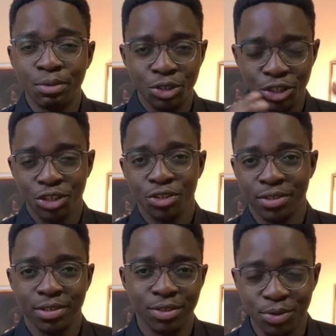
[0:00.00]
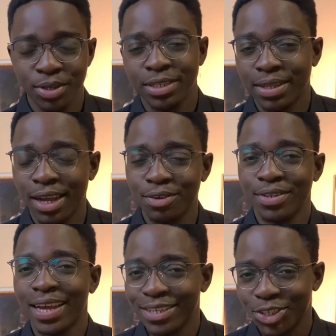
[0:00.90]
geniuses, students that I know
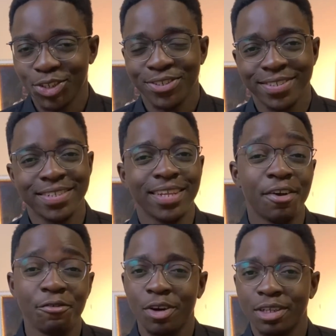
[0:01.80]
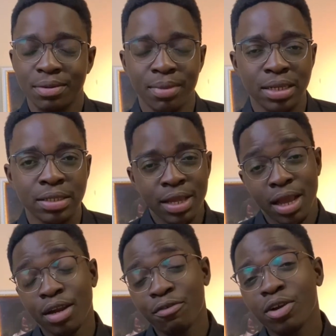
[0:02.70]
that are geniuses, that are very smart. And
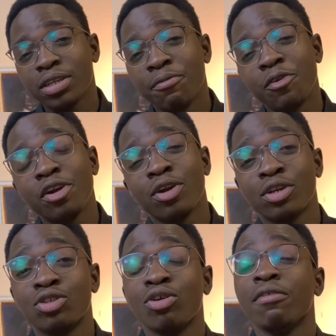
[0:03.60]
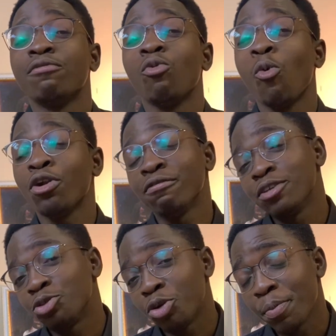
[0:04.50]
of course, I'm very lucky to have one of these
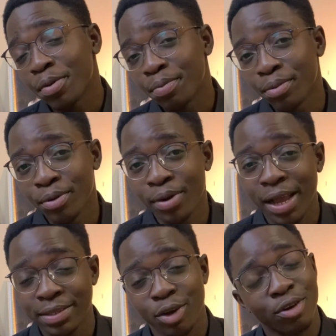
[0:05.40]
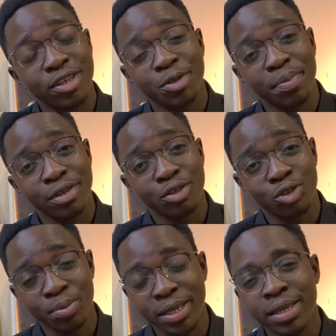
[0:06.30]
rare people as the closest person to
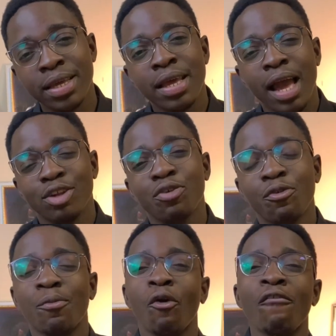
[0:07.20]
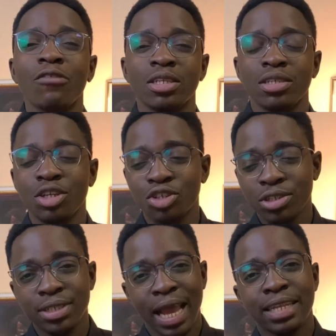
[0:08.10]
me. And so from
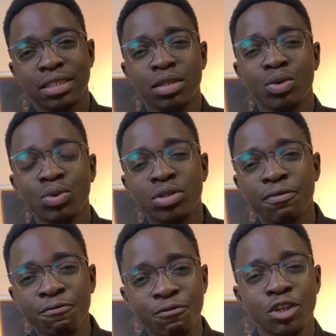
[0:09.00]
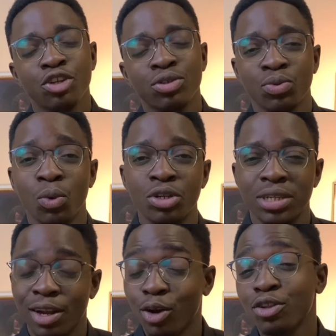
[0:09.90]
conversations, articles, videos watched, a
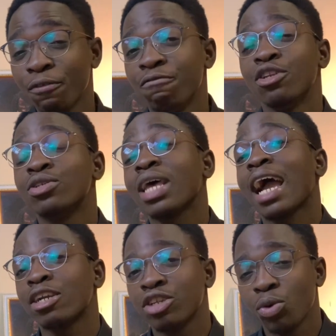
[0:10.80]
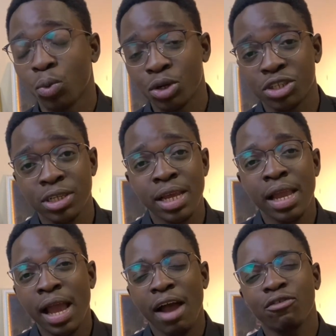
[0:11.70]
lot of videos actually watched,
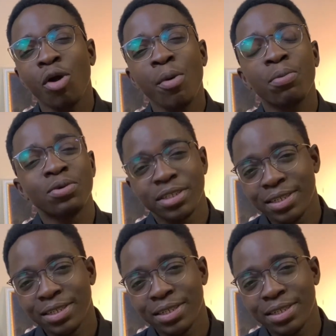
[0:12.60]
I've come up with the